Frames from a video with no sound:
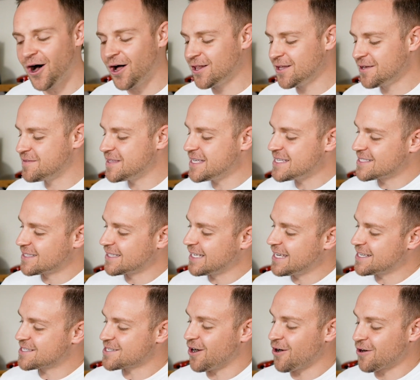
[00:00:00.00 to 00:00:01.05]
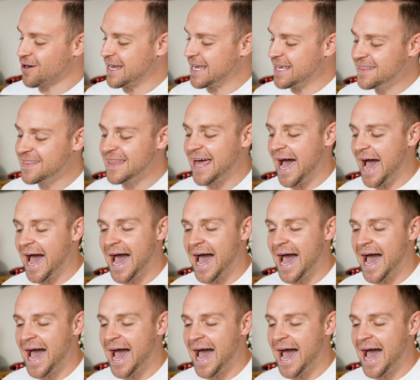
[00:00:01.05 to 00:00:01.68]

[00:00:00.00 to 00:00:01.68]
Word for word: All of these links are in the